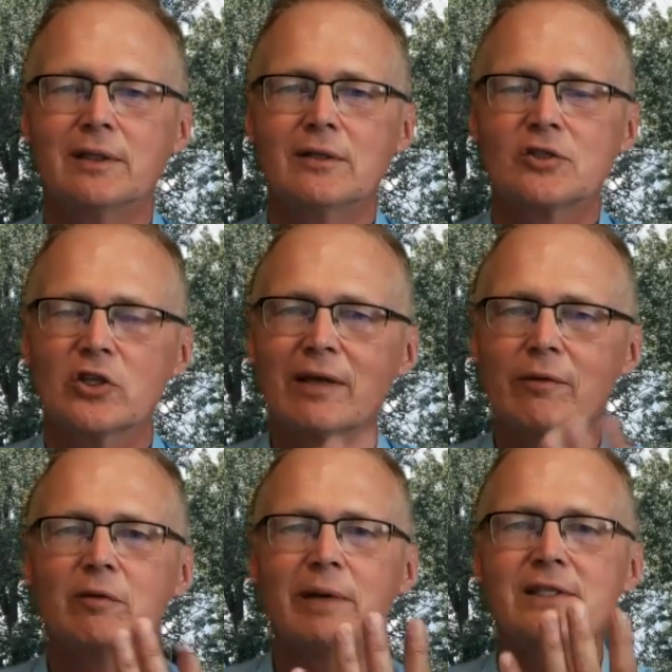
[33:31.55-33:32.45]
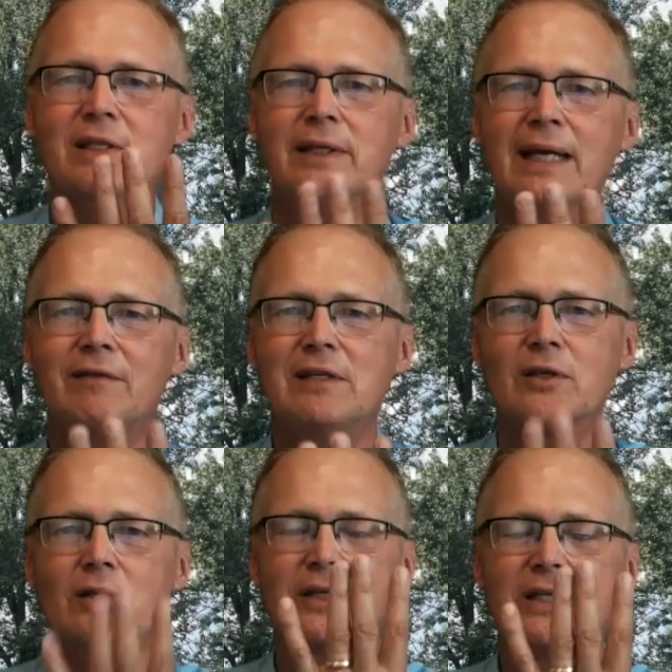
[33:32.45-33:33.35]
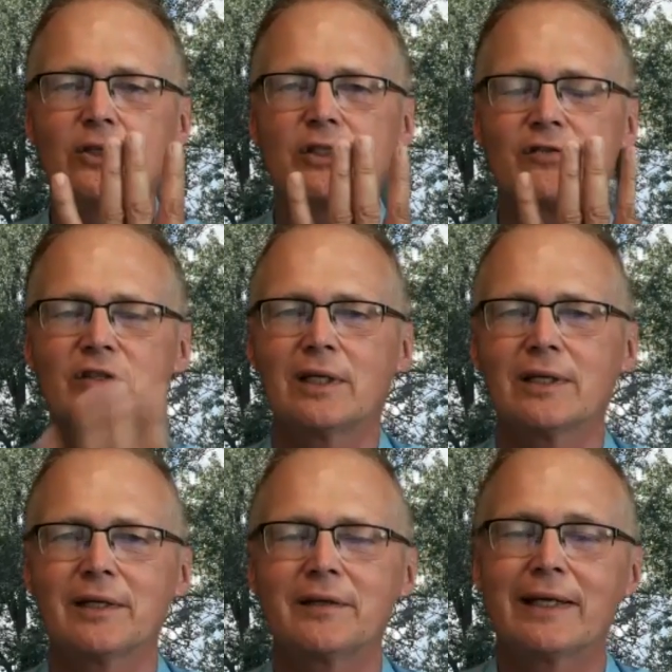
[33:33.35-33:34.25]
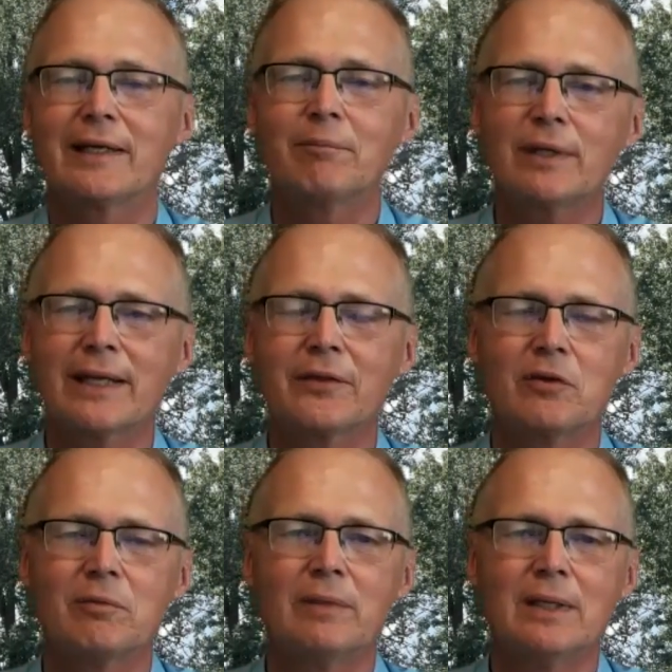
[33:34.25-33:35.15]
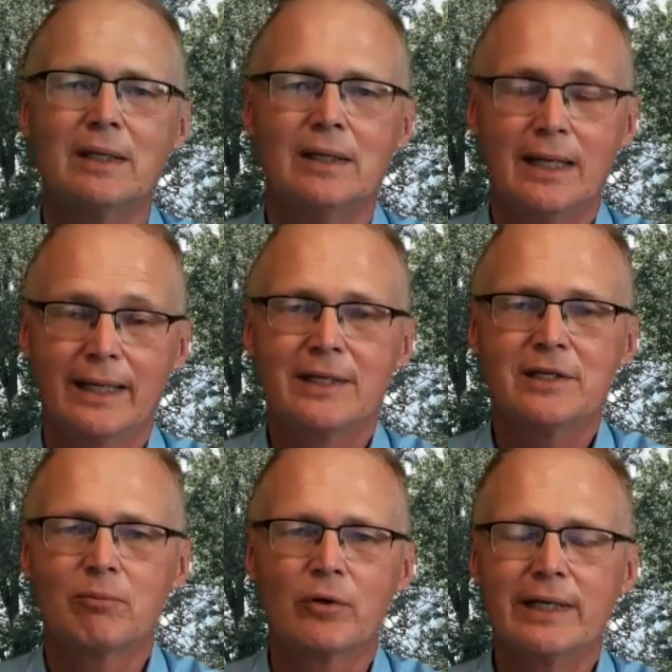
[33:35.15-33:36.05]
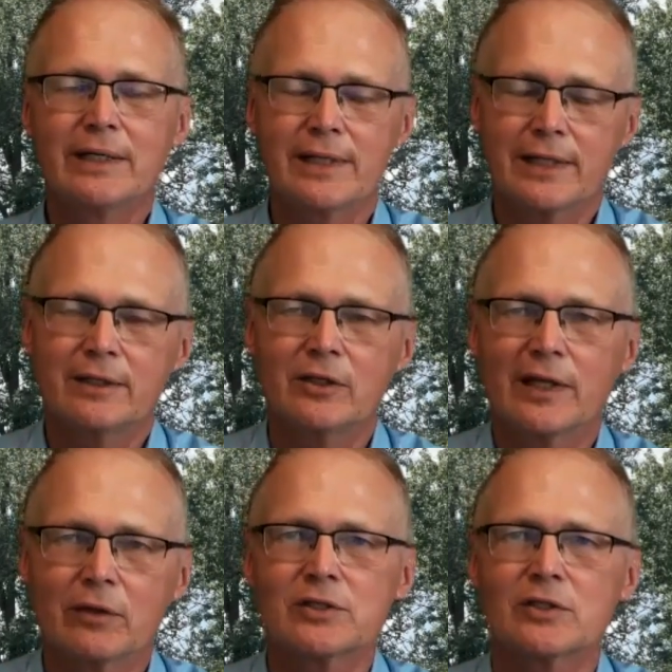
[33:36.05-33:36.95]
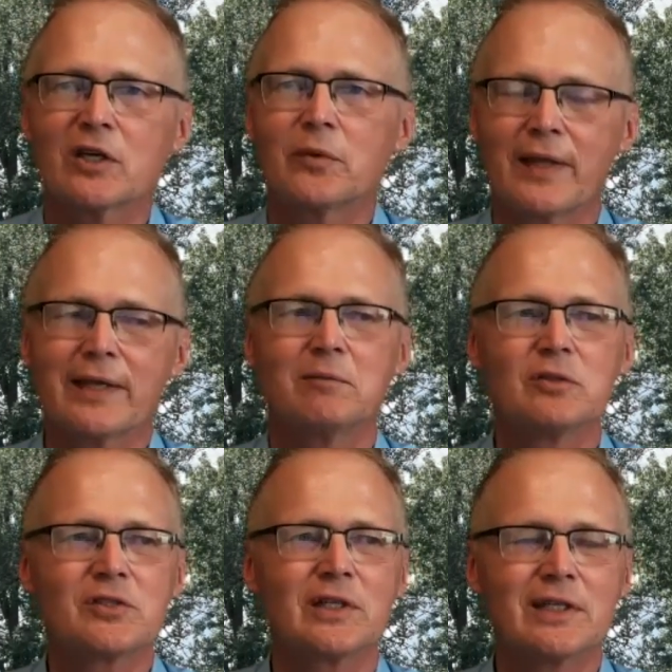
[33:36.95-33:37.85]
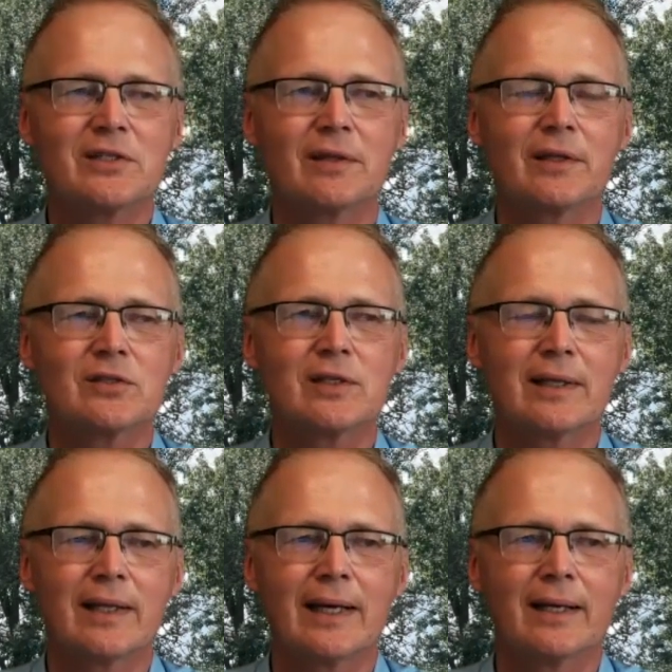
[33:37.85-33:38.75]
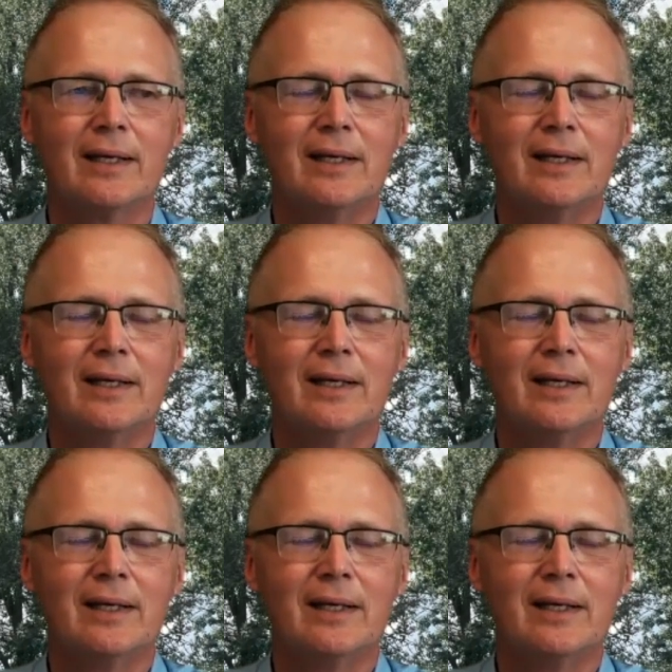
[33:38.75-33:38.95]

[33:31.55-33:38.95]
So they would basically have these little needles of silicon. They'd implant them into brains. They started with animal studies and things like that.